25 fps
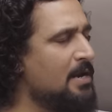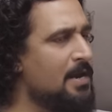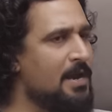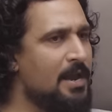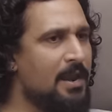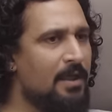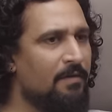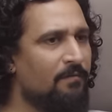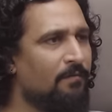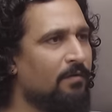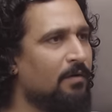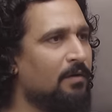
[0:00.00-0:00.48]

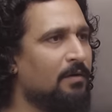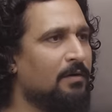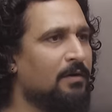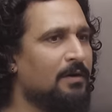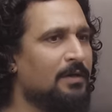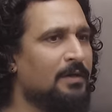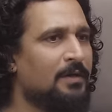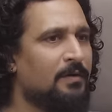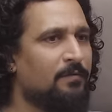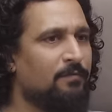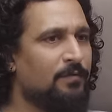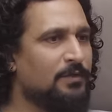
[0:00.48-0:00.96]
Never.
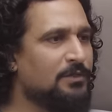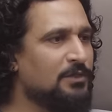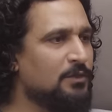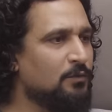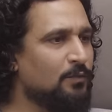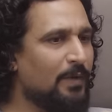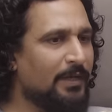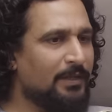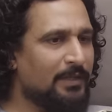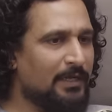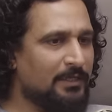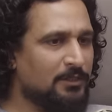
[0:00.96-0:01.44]
Which
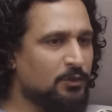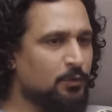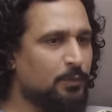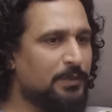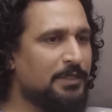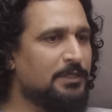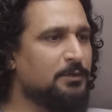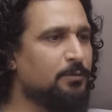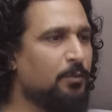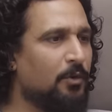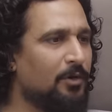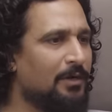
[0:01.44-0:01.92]
is why that
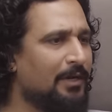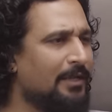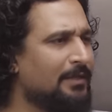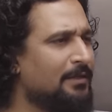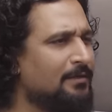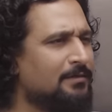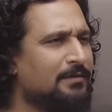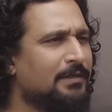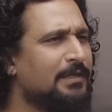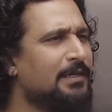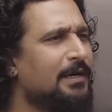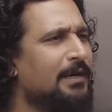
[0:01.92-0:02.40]
sweet spot,
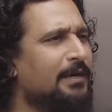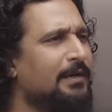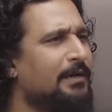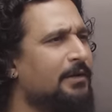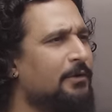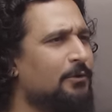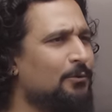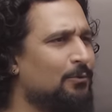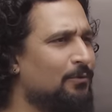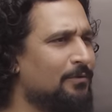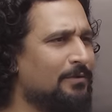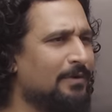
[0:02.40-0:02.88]
like the
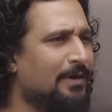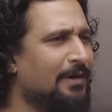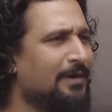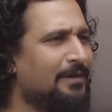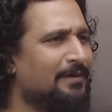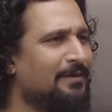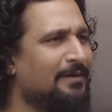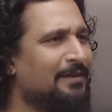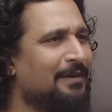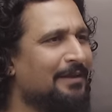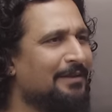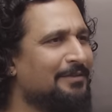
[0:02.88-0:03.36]
390 Duke,
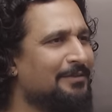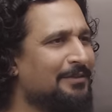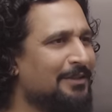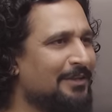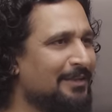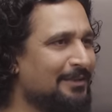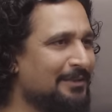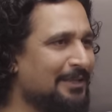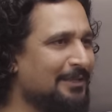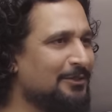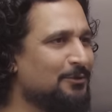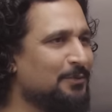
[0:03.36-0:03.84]
right? And
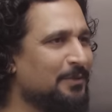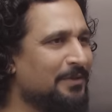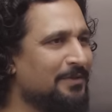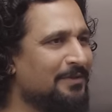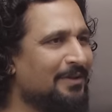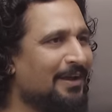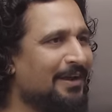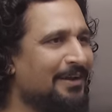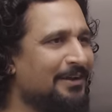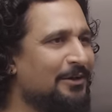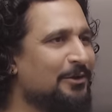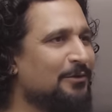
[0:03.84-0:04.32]
that's where
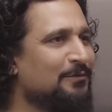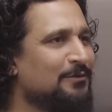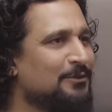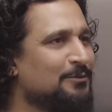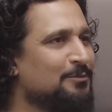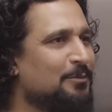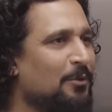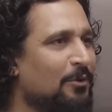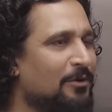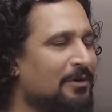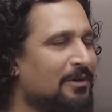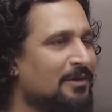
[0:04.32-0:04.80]
the idea of
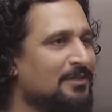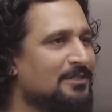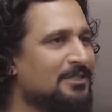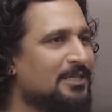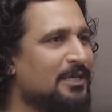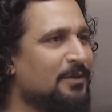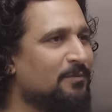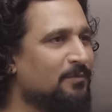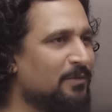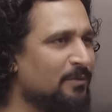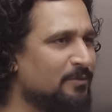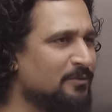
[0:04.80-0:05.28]
this
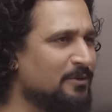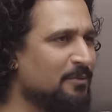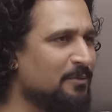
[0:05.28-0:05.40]
podcast came from.